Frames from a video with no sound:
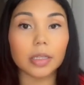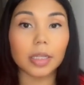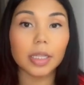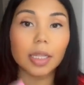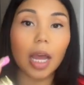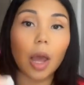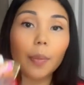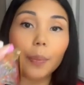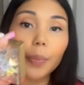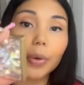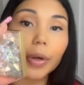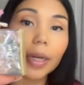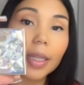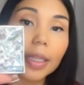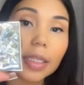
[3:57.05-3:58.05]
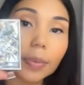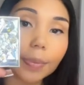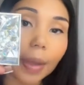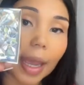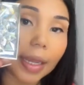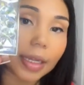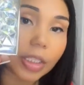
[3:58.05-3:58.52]
Look at how pretty this
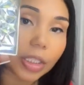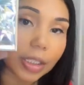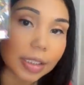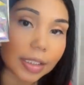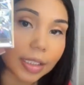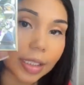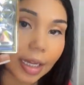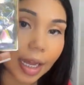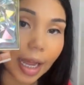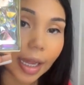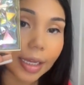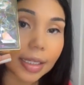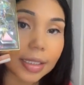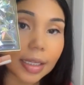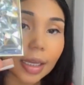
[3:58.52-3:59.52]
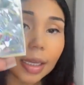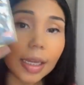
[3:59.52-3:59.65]
package is, guys.